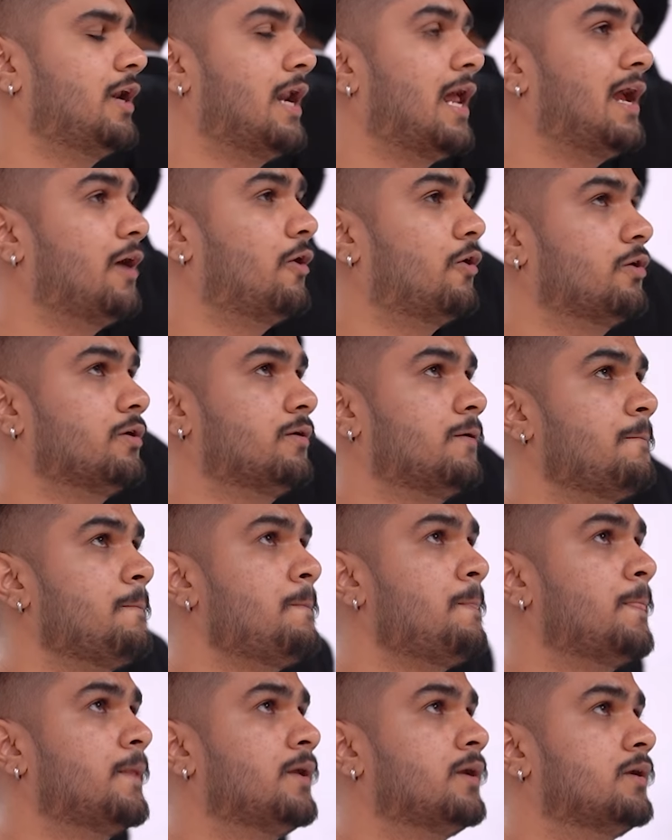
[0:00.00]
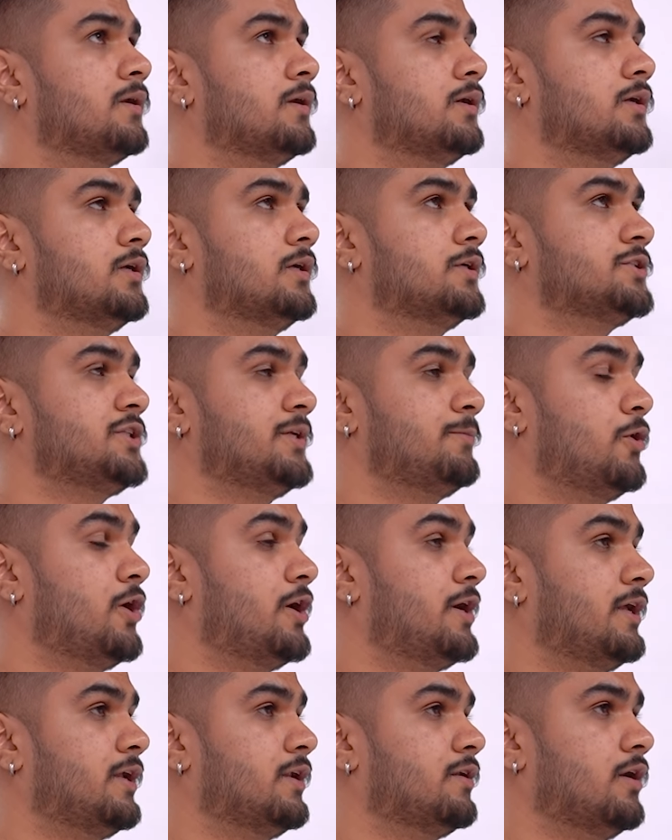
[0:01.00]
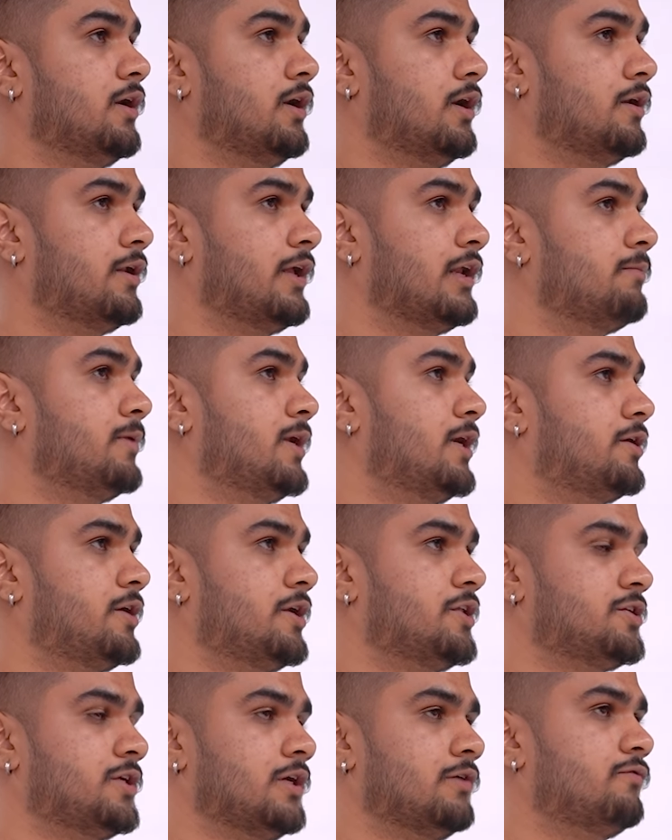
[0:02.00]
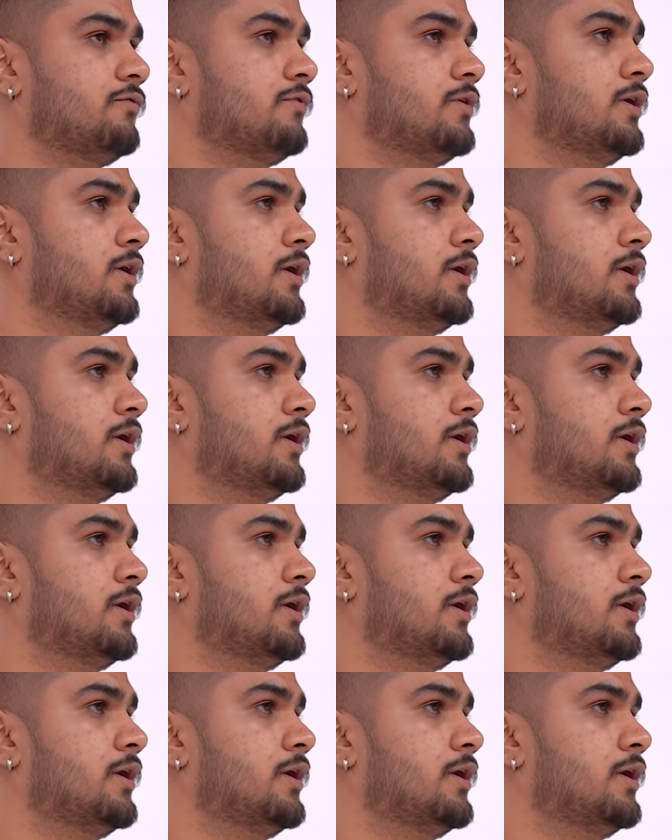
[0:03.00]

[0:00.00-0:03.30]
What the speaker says: rely on simulating real military stuff